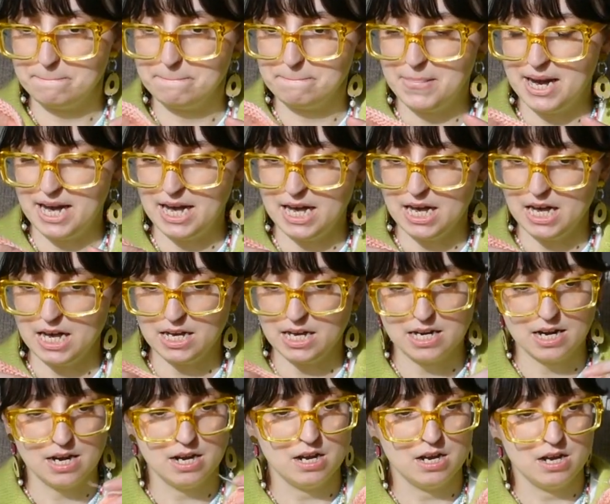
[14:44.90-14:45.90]

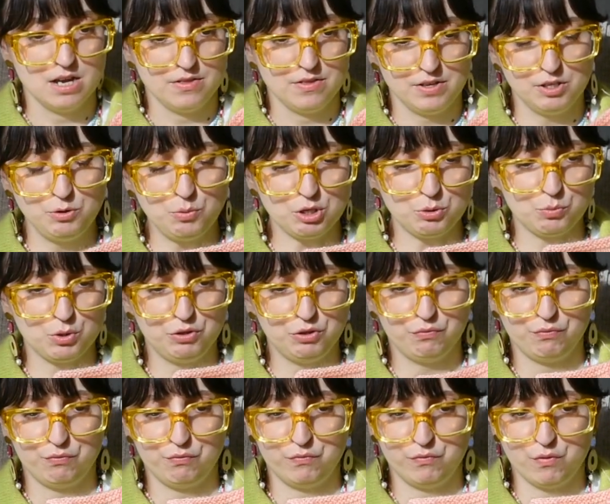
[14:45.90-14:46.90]
made, this one was
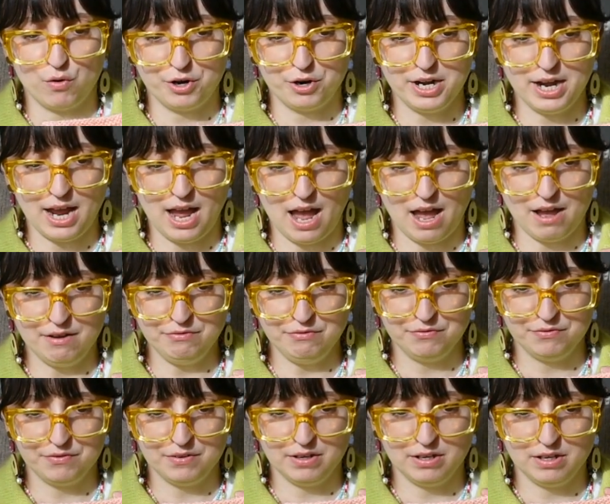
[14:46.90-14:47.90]

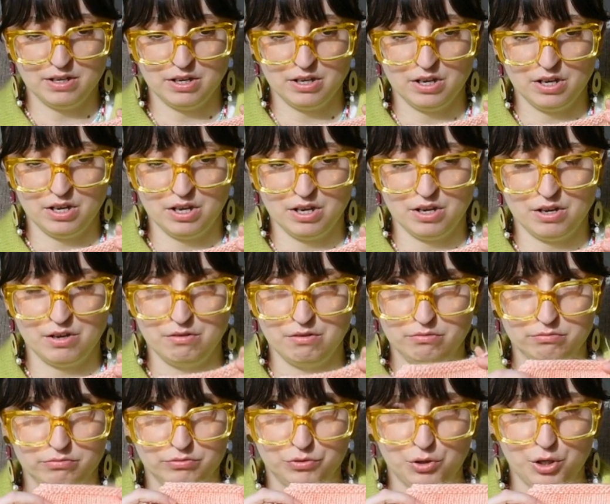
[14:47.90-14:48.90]

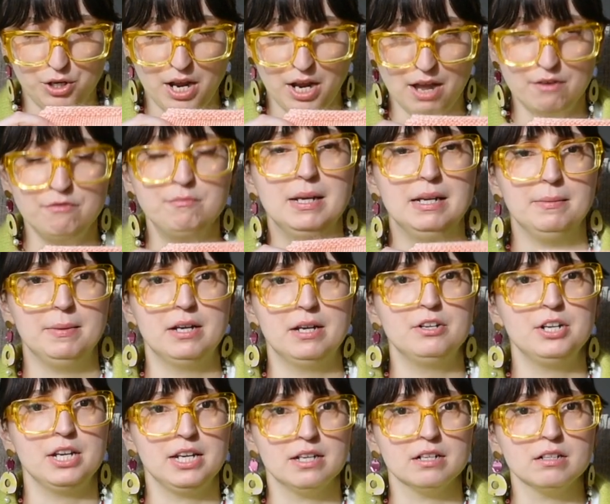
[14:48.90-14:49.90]
4.5 millimeter
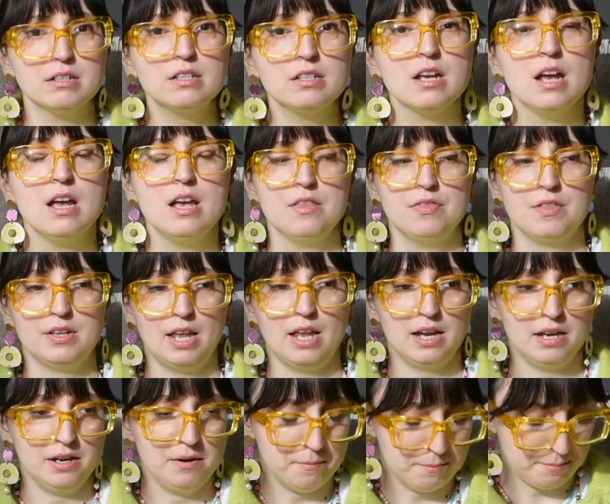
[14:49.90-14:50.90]
needles that
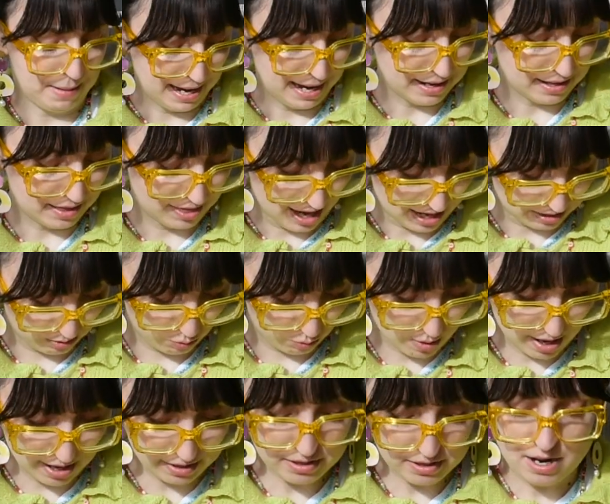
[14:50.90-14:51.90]
I made that
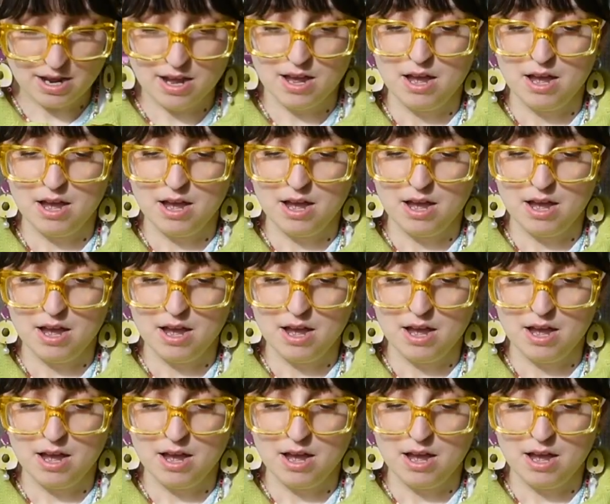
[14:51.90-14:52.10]
one,